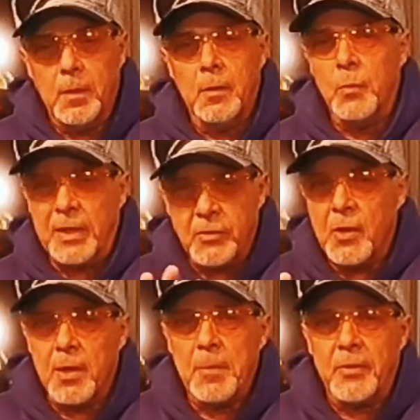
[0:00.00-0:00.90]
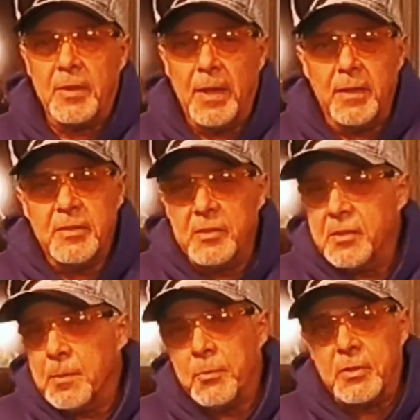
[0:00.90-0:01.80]
And we can talk about that. That's a
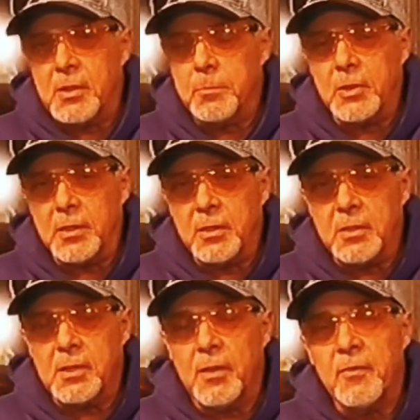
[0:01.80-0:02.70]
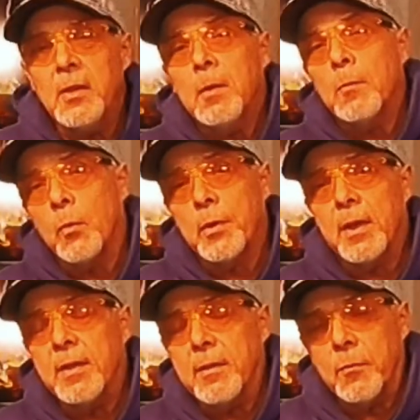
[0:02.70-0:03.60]
separate subject in itself. But
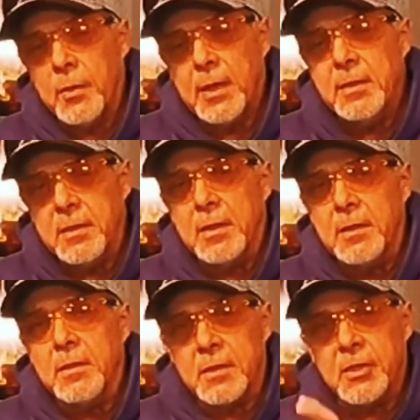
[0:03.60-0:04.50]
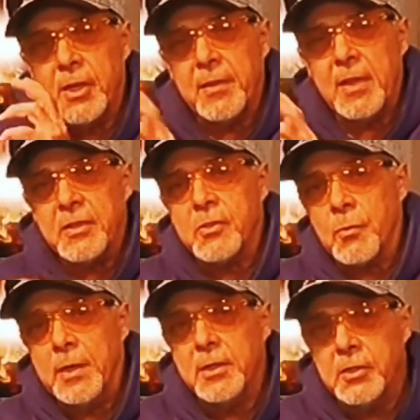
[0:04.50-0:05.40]
what I did is I shot
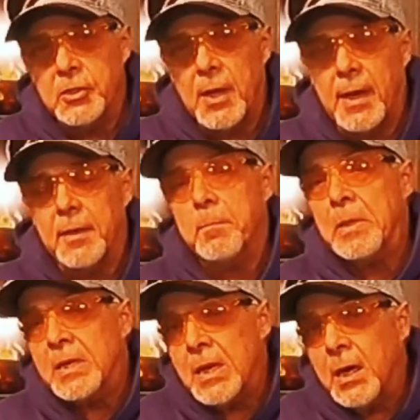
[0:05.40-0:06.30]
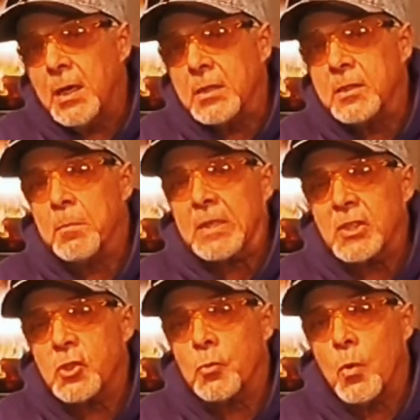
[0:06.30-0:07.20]
straight in shot because my
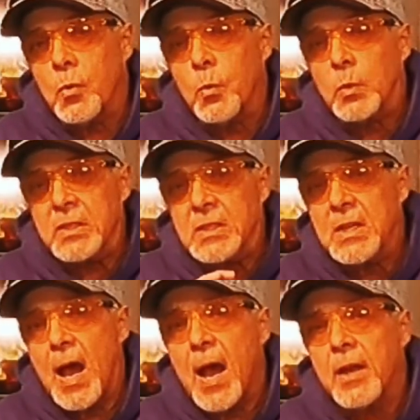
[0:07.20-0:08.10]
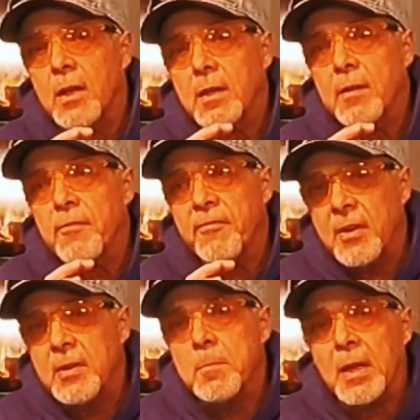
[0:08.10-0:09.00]
stroke was not
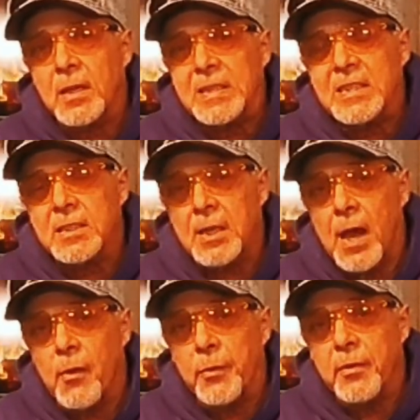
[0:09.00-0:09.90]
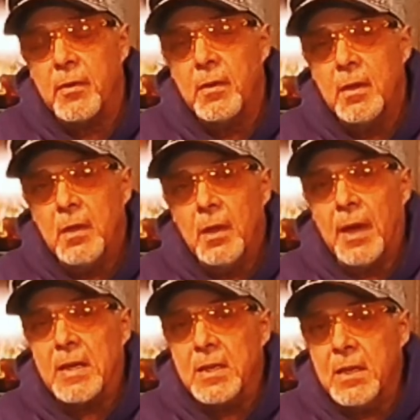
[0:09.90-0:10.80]
fundamentally sound.
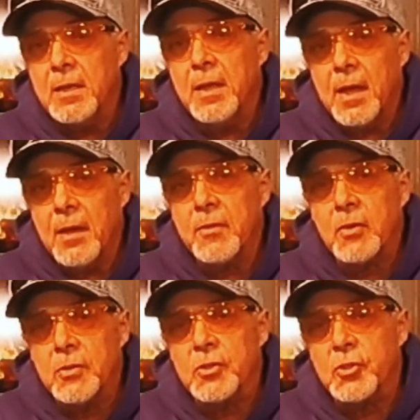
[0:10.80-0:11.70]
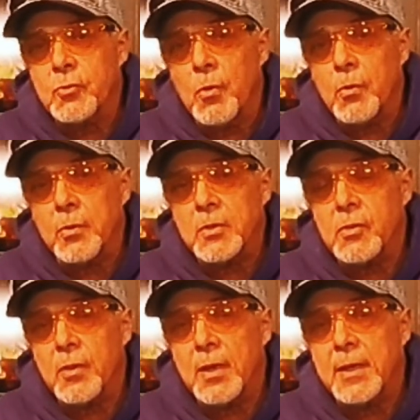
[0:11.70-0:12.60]
I needed to have a good stroke
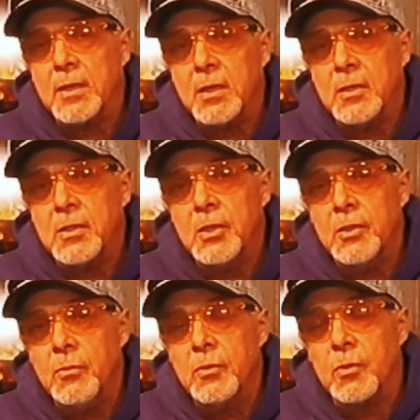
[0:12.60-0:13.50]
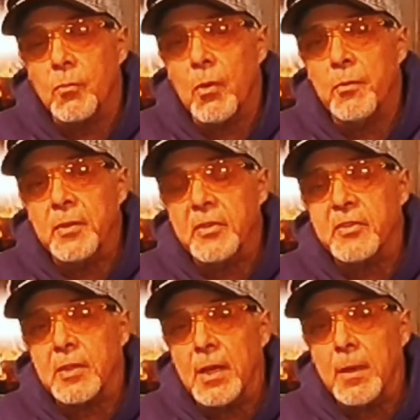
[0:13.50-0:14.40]
so that I could continue to grow in
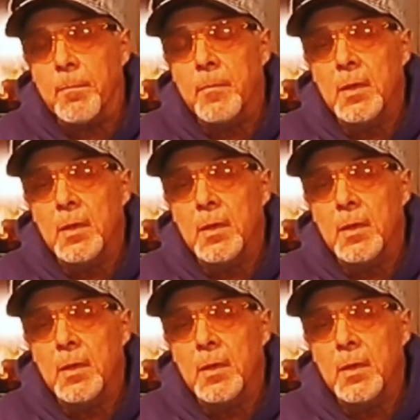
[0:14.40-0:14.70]
this game.